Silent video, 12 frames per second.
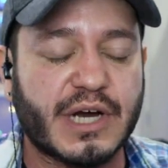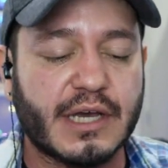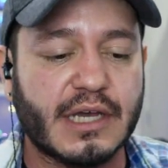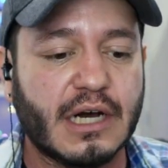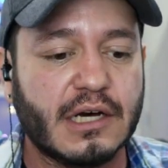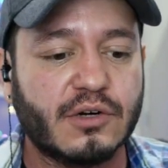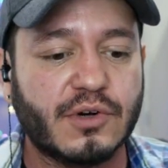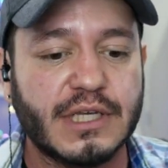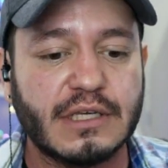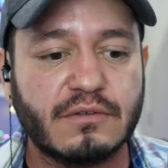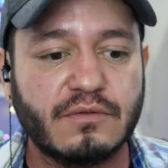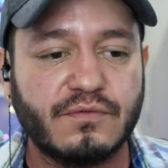
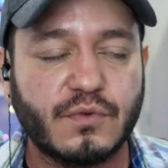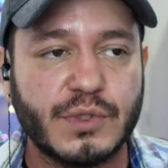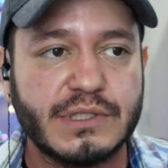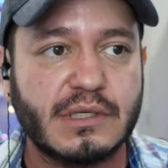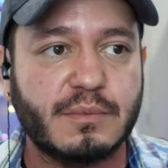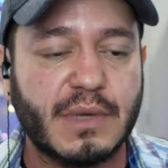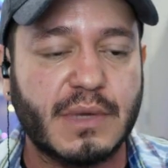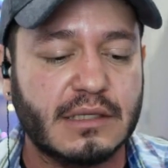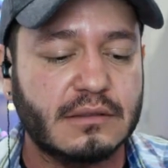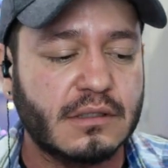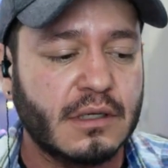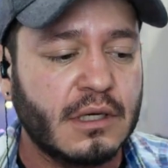uttering voice commands.
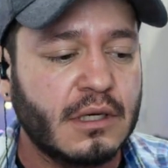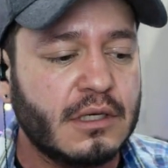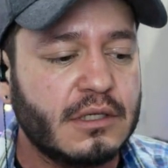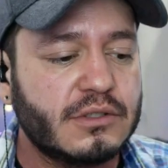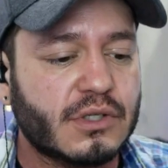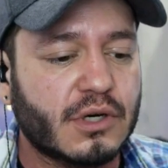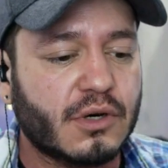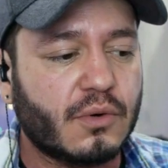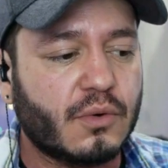So